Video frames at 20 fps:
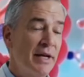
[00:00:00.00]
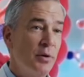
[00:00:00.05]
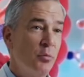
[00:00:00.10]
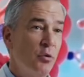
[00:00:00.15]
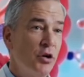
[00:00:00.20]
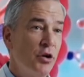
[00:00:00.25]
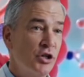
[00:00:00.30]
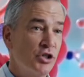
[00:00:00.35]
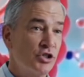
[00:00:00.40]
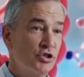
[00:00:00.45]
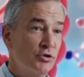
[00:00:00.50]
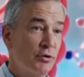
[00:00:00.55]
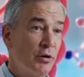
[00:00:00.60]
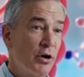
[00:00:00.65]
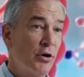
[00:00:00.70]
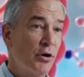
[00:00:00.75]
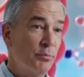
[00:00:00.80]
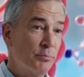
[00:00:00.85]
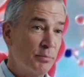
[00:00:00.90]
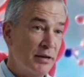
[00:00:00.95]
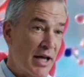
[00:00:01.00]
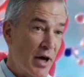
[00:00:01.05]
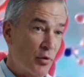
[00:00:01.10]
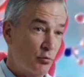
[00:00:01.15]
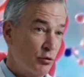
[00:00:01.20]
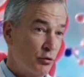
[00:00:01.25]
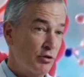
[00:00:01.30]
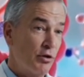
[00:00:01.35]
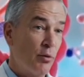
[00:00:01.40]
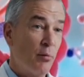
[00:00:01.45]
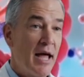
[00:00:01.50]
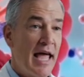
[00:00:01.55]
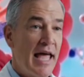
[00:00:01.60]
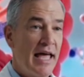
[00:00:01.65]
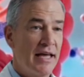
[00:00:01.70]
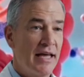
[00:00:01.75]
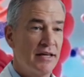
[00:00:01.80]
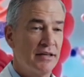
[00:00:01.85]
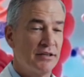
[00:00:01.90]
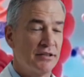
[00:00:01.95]
Your internal environment
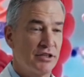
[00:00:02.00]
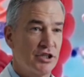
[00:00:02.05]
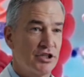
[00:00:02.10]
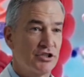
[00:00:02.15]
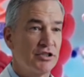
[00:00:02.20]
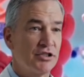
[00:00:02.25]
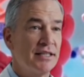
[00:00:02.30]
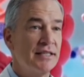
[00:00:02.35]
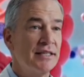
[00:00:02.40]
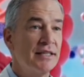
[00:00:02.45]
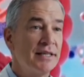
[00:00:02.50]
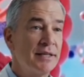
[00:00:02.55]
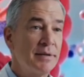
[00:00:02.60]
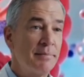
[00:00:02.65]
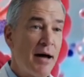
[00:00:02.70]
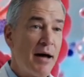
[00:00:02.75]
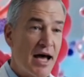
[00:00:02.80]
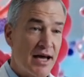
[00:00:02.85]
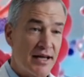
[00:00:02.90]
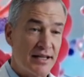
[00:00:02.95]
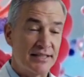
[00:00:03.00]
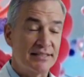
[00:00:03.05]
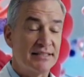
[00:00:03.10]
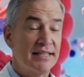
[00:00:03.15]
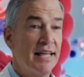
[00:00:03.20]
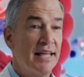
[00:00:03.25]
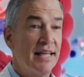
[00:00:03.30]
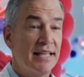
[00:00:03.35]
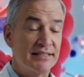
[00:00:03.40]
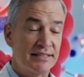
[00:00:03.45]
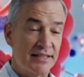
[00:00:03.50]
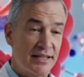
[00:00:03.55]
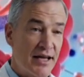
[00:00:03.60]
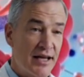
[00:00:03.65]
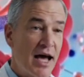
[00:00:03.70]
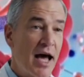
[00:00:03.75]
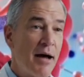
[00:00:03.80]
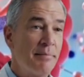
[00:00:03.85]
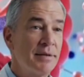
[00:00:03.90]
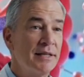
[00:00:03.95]
transforms. Tissues that
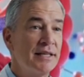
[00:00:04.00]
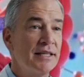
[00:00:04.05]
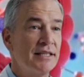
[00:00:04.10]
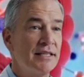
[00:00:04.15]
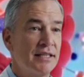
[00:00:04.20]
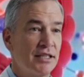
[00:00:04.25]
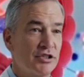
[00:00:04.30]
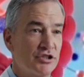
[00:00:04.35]
were swollen